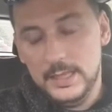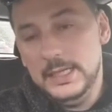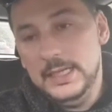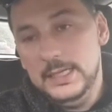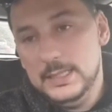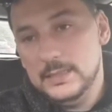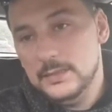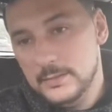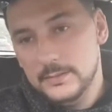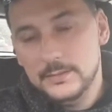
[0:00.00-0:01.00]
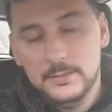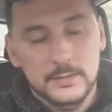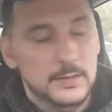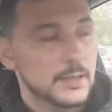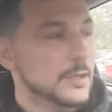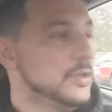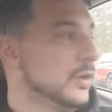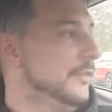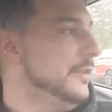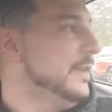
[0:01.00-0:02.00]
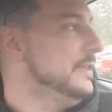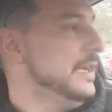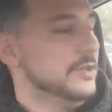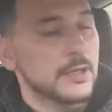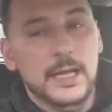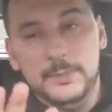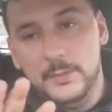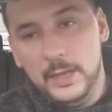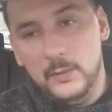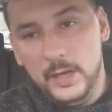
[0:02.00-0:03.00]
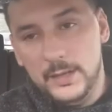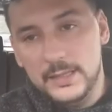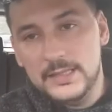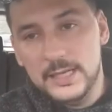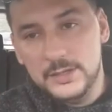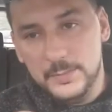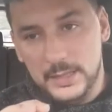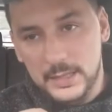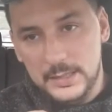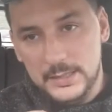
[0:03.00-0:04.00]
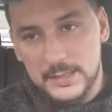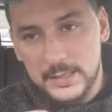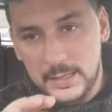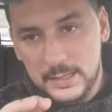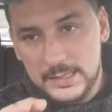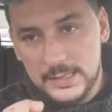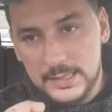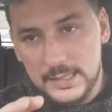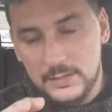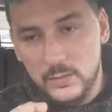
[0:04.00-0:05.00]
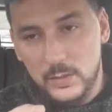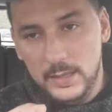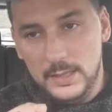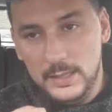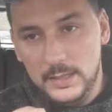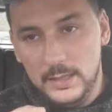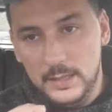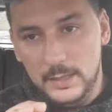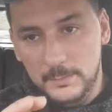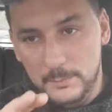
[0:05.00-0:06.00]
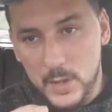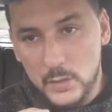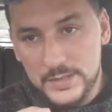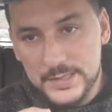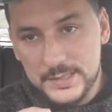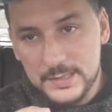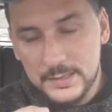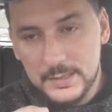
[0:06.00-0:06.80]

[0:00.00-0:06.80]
heat. Sorry for that tangent. I went on that tangent because this is what most